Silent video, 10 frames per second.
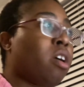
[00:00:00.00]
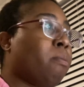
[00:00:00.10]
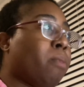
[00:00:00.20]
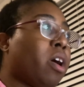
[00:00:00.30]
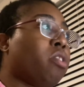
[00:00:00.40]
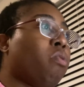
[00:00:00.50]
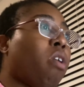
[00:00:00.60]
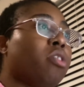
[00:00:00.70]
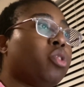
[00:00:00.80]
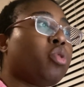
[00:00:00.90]
But you
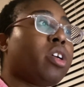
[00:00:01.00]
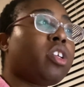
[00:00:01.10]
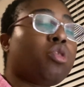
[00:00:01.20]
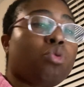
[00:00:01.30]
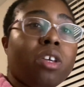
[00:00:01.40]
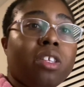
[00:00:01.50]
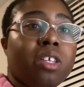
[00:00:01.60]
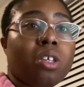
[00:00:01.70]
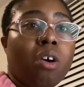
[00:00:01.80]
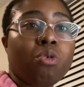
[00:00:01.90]
also trying to drink
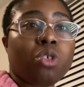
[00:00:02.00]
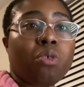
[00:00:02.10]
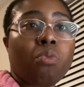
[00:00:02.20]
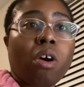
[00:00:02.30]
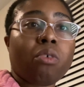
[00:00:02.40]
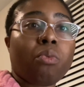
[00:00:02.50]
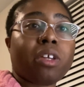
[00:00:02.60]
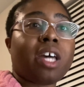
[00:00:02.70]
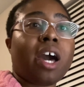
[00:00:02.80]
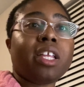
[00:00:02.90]
this ocean water
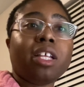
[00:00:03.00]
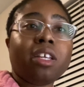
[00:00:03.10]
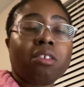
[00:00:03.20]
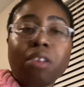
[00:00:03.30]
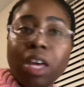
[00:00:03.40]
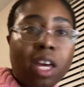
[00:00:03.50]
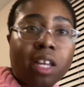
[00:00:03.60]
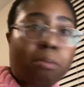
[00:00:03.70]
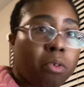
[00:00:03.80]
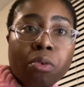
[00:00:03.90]
with tiny little
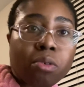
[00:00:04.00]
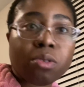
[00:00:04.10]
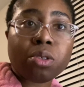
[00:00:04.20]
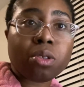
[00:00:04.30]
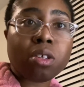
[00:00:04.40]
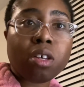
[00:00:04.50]
animals.